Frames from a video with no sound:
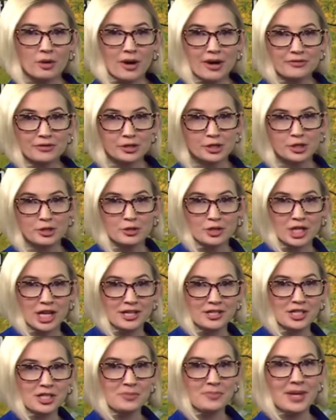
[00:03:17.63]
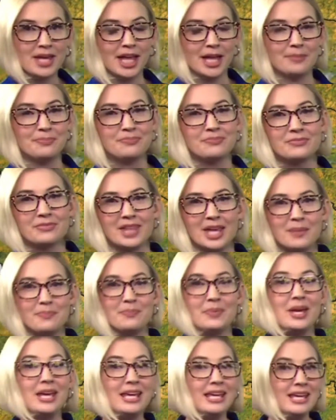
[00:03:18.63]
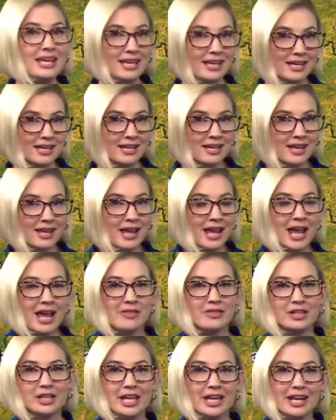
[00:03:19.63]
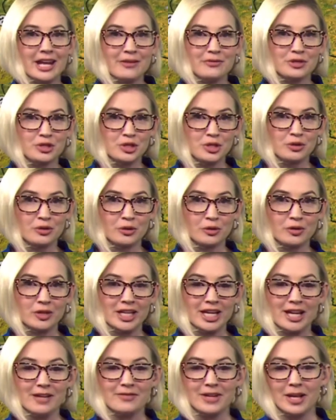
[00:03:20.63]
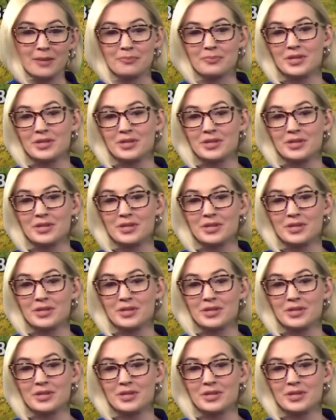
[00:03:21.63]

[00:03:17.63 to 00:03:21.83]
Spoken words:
afternoon chances begin. They peak in the late afternoon, early evening.